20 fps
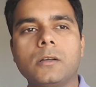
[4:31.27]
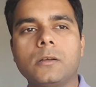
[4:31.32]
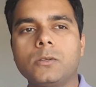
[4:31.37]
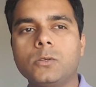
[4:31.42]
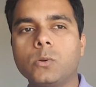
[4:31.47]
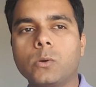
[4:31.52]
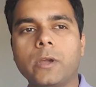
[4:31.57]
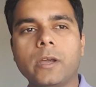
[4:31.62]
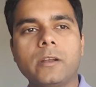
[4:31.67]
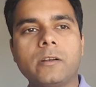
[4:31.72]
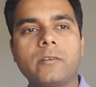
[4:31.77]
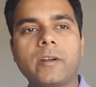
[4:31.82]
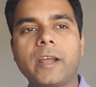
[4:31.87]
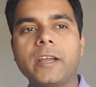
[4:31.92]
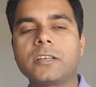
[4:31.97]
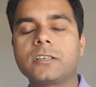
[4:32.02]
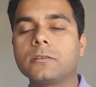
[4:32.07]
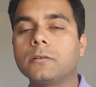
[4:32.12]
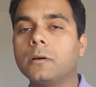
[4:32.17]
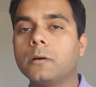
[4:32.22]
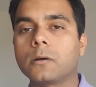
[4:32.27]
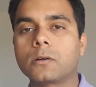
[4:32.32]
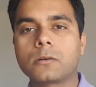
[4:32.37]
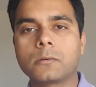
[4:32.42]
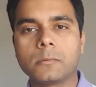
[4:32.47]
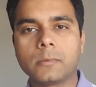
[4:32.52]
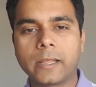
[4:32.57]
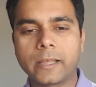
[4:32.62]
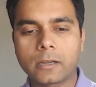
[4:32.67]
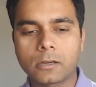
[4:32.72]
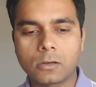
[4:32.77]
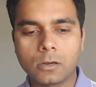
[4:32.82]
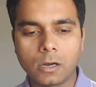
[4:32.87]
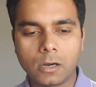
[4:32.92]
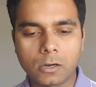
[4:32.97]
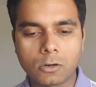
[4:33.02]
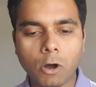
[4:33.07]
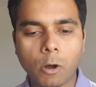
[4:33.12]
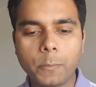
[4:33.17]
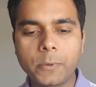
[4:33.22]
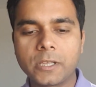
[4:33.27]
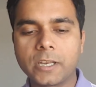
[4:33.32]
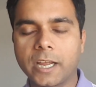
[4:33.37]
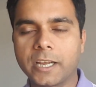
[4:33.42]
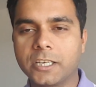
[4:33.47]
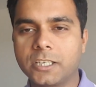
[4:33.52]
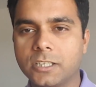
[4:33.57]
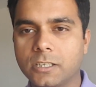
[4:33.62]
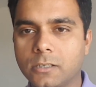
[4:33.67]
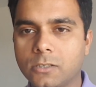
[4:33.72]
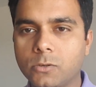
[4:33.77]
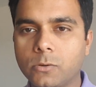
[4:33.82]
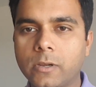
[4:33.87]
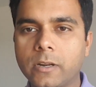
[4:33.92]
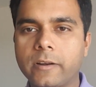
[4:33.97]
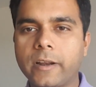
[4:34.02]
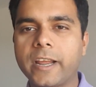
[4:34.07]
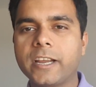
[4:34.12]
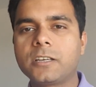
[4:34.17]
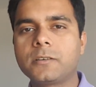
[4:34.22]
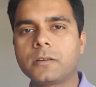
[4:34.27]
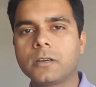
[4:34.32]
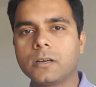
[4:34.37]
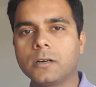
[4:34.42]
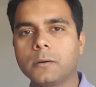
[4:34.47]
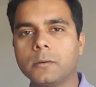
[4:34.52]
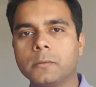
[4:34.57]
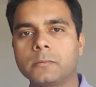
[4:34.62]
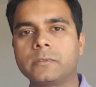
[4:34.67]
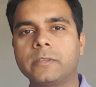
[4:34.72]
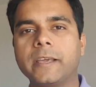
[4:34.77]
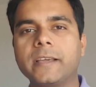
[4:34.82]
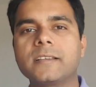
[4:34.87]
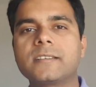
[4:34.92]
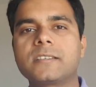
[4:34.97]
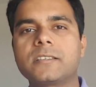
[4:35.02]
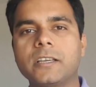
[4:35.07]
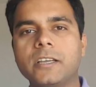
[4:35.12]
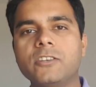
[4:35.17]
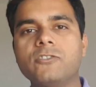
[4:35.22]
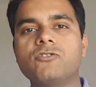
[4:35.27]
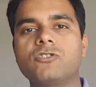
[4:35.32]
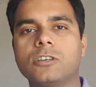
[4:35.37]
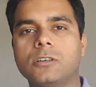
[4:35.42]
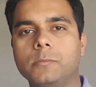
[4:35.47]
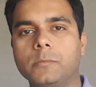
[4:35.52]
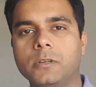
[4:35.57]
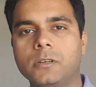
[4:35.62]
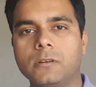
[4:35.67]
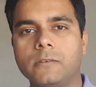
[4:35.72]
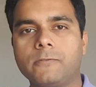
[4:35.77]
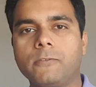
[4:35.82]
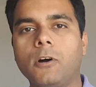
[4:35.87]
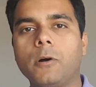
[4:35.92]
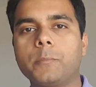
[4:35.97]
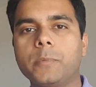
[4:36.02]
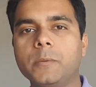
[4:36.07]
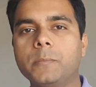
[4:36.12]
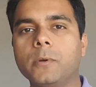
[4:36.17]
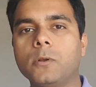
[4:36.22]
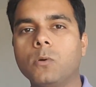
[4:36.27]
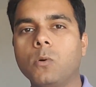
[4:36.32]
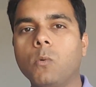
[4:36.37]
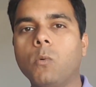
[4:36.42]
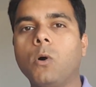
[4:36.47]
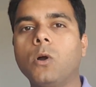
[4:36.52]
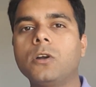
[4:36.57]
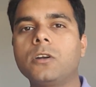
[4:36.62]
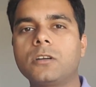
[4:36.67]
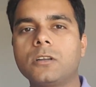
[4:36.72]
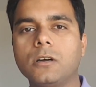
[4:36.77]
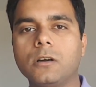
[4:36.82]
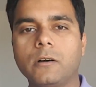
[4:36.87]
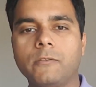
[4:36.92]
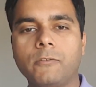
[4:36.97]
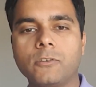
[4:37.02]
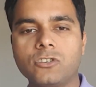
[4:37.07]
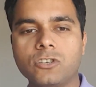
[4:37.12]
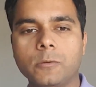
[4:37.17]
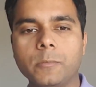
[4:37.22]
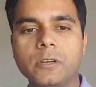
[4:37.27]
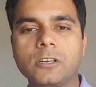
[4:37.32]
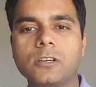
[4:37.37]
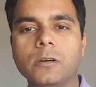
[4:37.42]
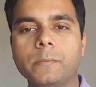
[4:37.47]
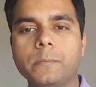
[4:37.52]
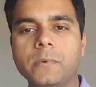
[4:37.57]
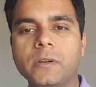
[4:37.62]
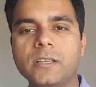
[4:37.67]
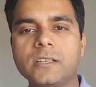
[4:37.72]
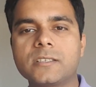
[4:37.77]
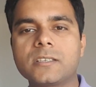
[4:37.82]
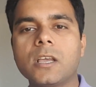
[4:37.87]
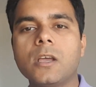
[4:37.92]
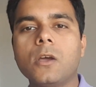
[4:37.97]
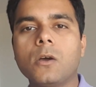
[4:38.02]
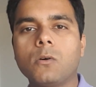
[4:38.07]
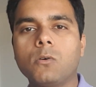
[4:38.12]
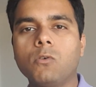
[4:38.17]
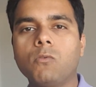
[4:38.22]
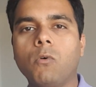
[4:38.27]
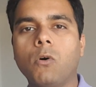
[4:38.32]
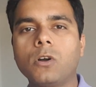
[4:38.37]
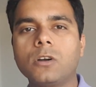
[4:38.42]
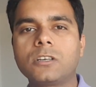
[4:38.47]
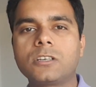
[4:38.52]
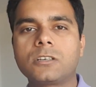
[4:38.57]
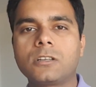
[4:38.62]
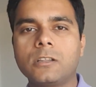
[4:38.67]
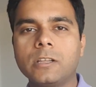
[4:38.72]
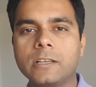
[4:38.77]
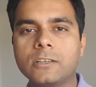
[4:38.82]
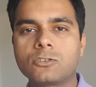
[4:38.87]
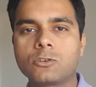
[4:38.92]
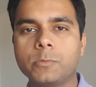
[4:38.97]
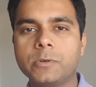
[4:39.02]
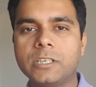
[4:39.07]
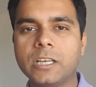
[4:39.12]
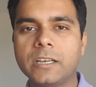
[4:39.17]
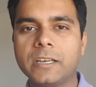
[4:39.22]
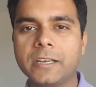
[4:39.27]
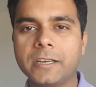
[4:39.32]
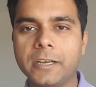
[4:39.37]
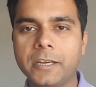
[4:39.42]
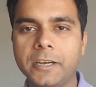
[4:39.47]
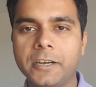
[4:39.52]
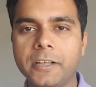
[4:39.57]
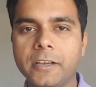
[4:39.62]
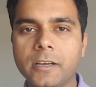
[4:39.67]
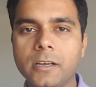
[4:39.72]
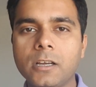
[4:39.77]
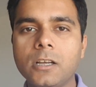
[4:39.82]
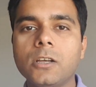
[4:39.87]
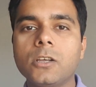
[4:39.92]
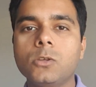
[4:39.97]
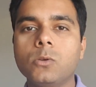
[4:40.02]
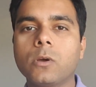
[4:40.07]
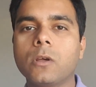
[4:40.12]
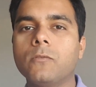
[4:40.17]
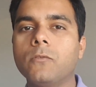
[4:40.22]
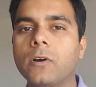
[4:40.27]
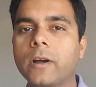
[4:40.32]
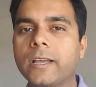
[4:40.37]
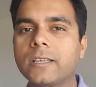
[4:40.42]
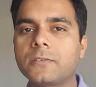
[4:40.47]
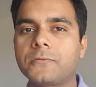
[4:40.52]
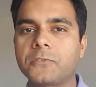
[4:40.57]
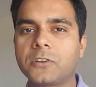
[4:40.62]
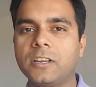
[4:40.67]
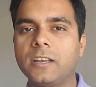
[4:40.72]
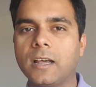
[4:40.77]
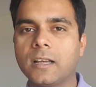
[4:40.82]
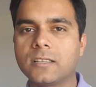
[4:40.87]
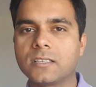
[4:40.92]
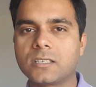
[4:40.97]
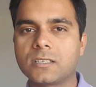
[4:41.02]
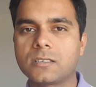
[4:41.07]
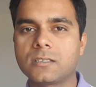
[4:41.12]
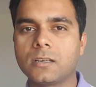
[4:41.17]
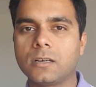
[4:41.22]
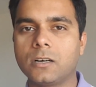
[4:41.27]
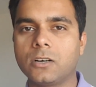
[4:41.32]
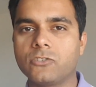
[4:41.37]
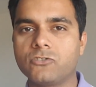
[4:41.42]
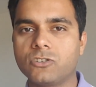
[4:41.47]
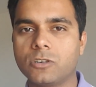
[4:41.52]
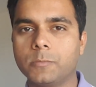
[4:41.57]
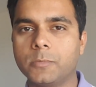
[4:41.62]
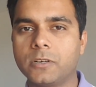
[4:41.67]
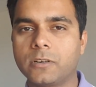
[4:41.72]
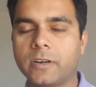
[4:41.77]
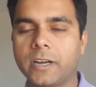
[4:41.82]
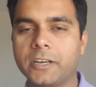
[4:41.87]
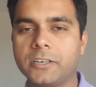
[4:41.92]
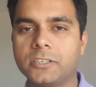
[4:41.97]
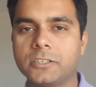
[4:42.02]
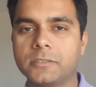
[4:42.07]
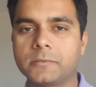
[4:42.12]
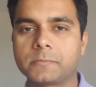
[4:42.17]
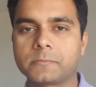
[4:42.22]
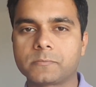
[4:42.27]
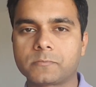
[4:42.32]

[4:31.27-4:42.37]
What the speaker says: You can write like a copywriter. You can write things in German for people who want, for German companies who want things to be done in India. You can work as freelance German writer.